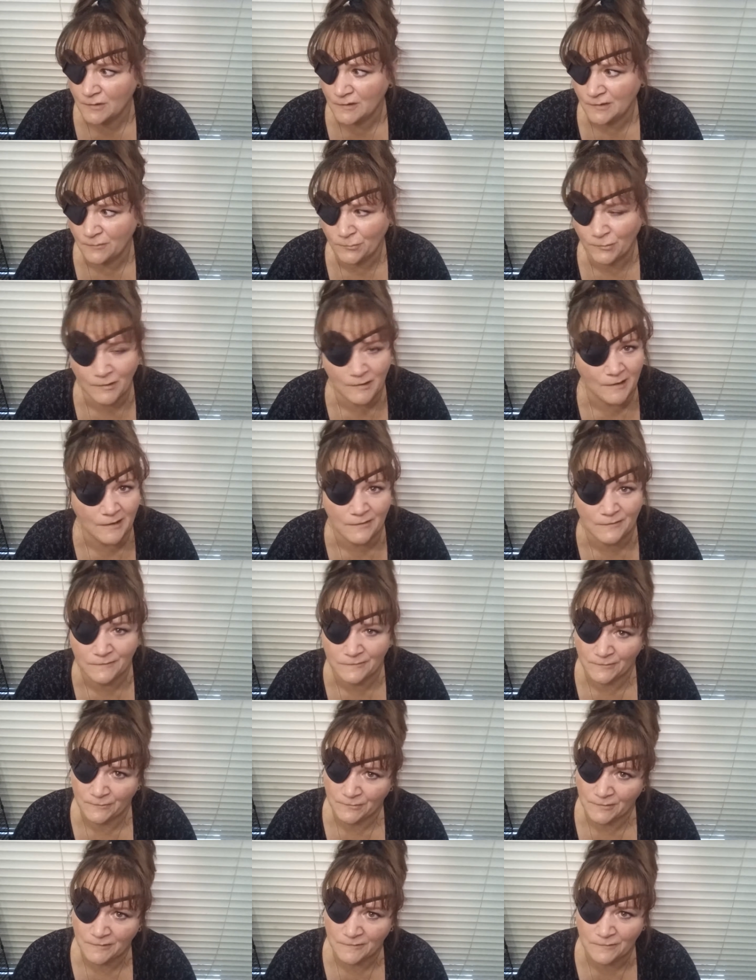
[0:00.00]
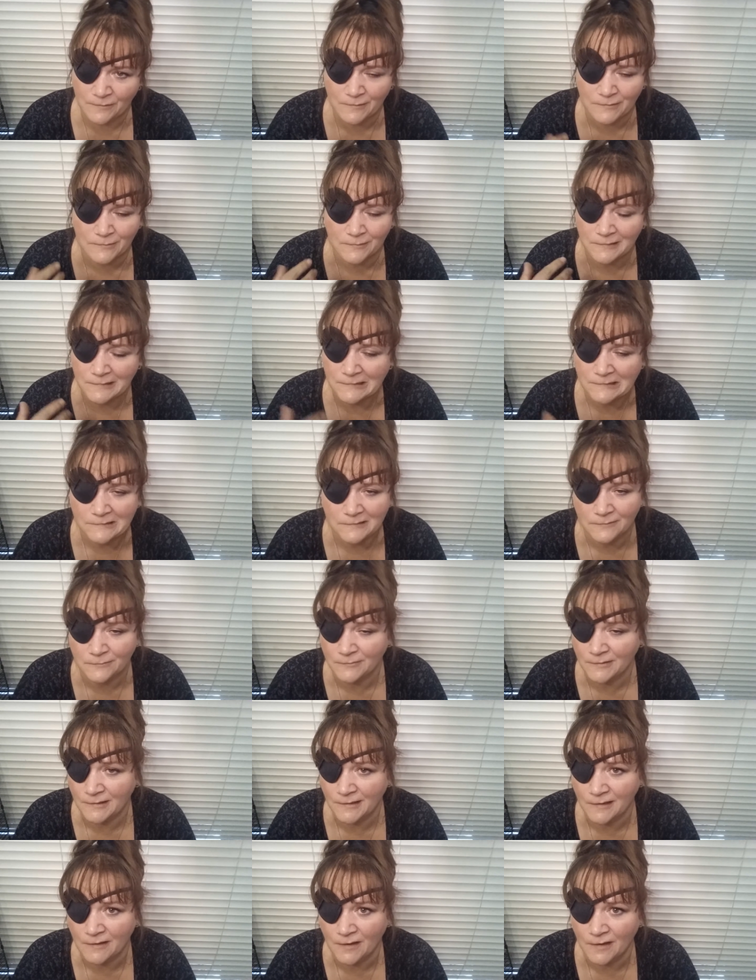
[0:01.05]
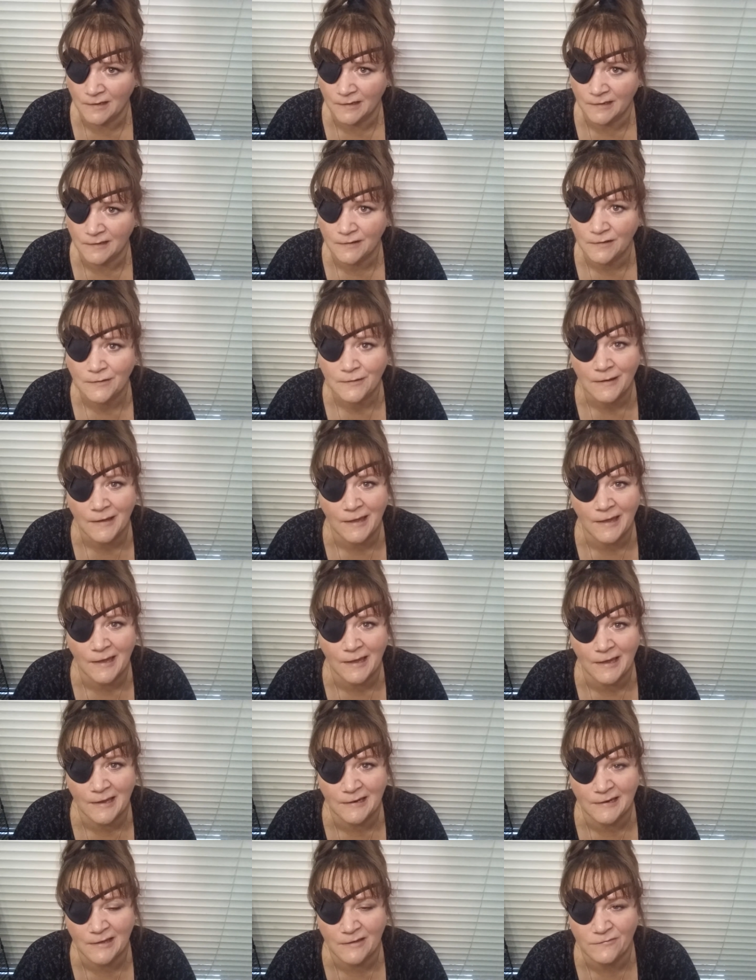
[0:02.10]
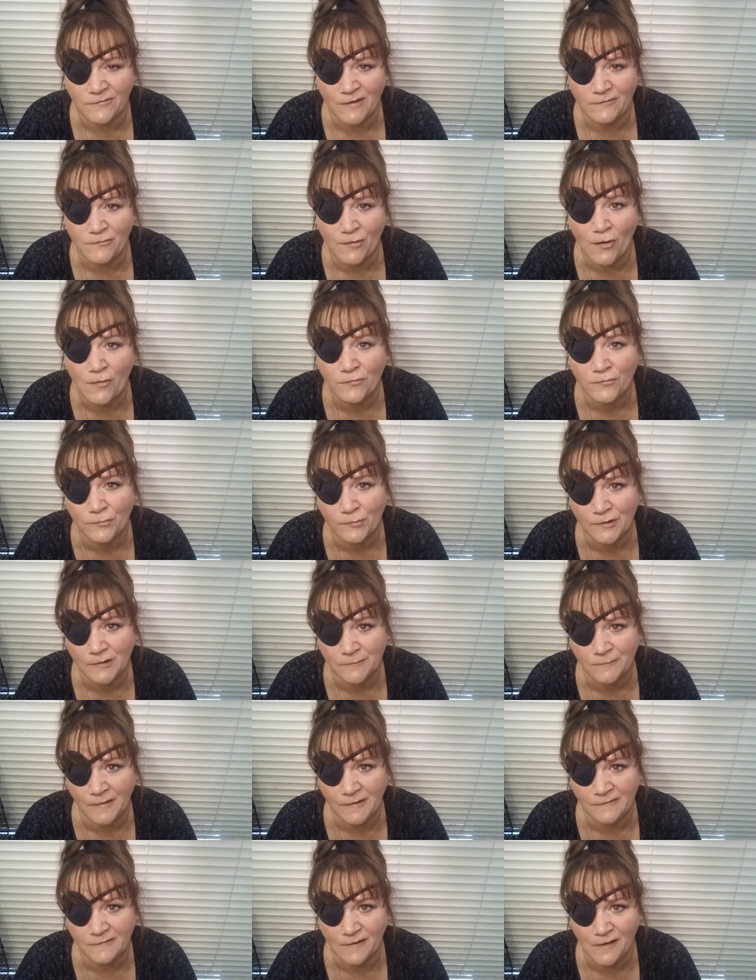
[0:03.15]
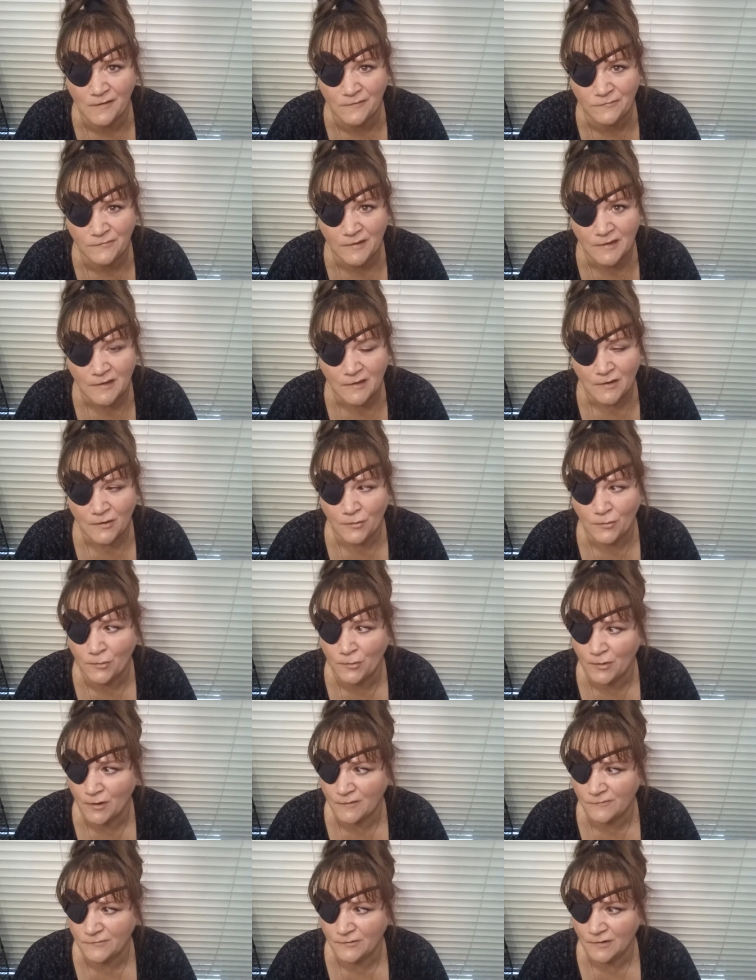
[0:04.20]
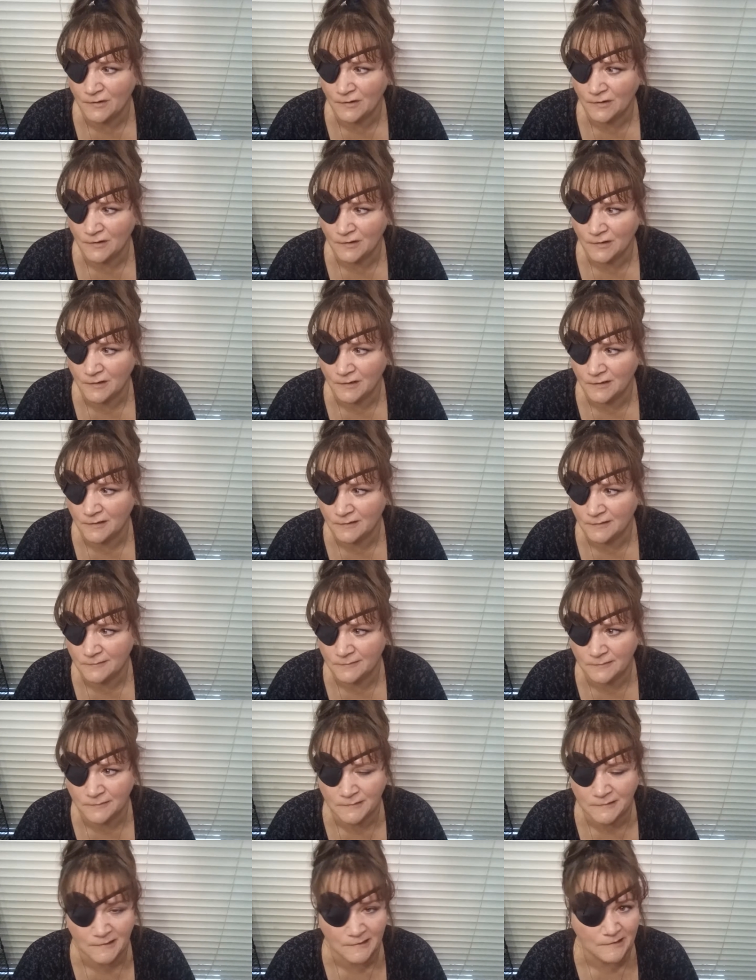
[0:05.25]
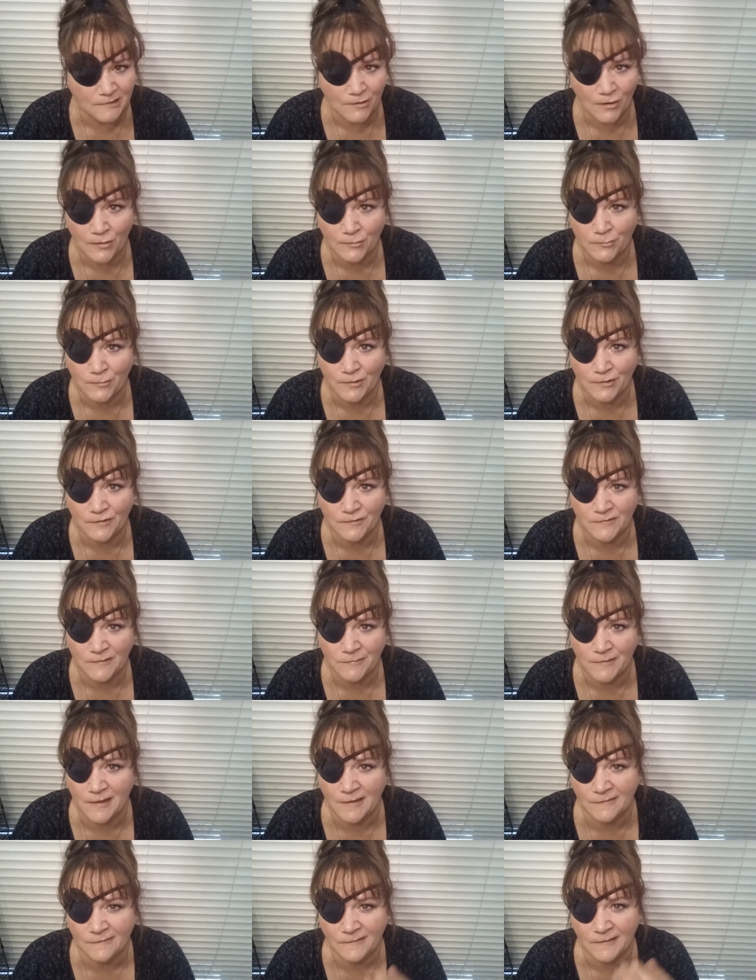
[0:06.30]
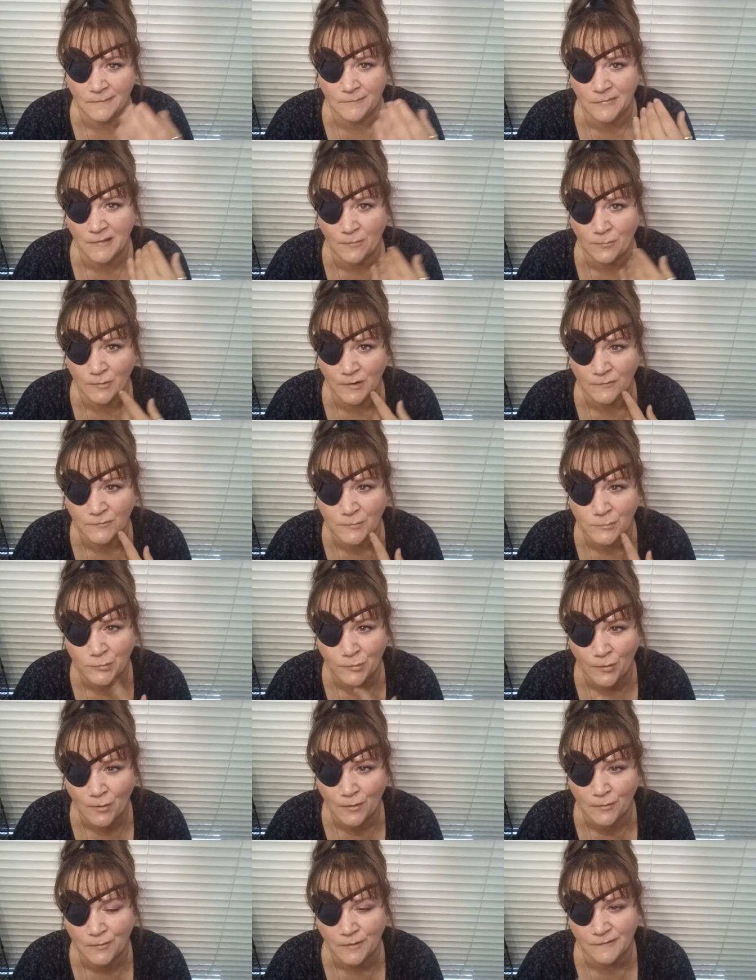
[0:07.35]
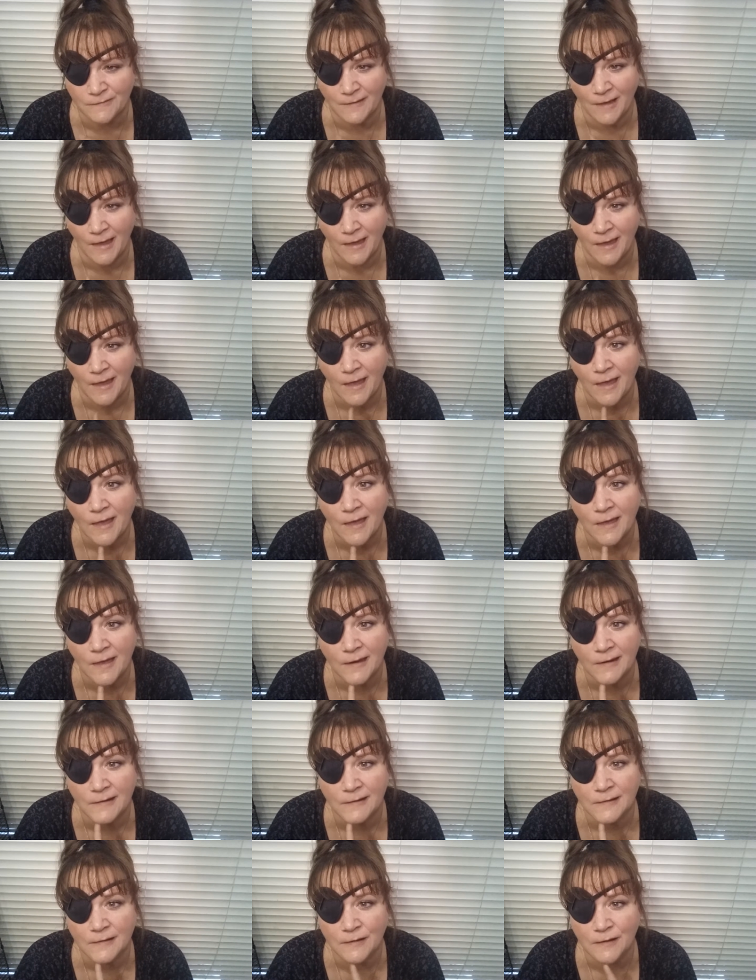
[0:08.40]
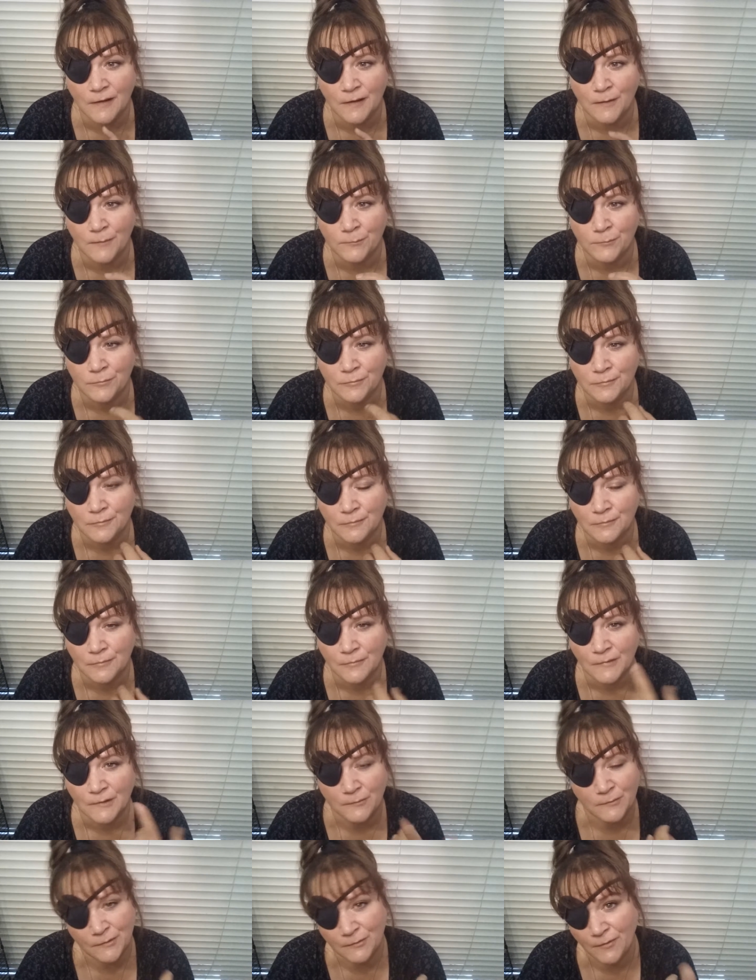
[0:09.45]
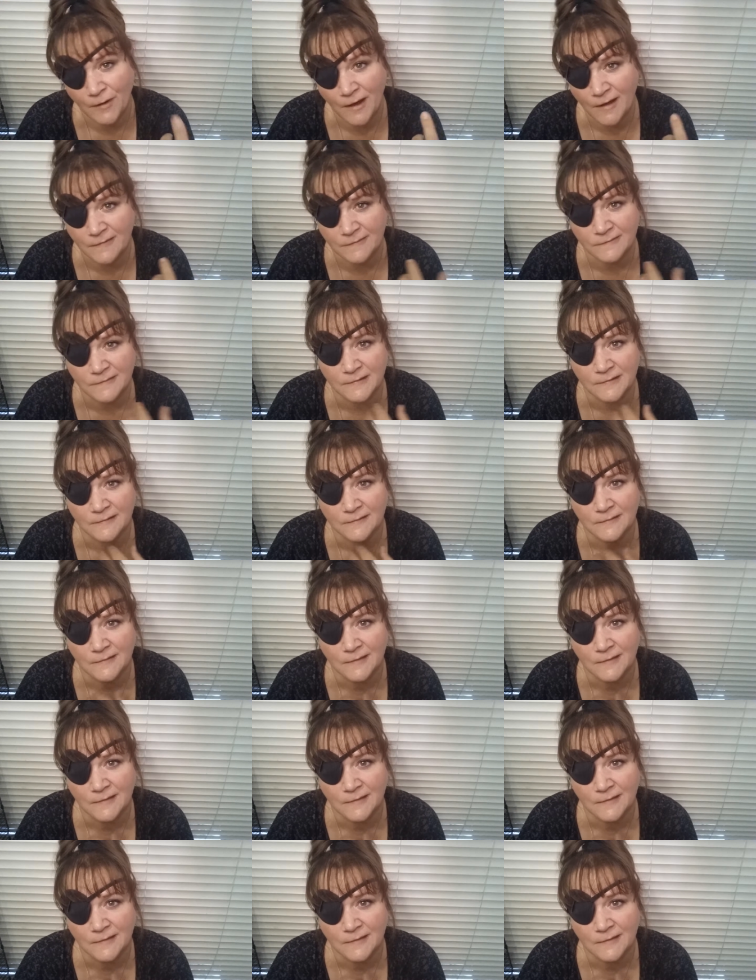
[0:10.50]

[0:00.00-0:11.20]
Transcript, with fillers: we're in Arizona, so it's, it's really hot here, and if I've overworked myself or, or did yard work or something, it seemed that whatever progress I had um, regressed.